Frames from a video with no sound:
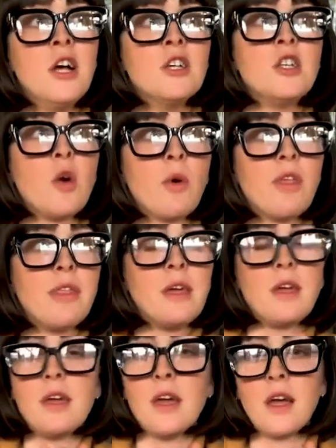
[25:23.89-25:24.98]
So we're
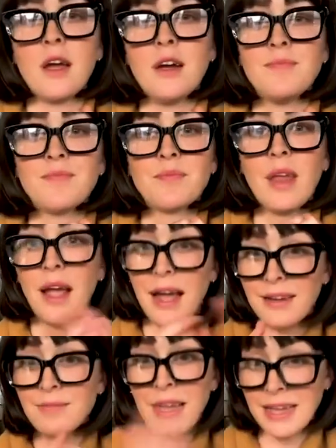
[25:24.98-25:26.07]
thinking,
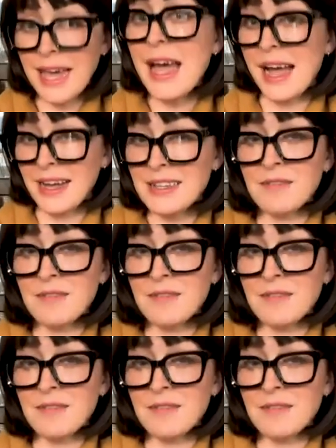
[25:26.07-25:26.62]
I guess,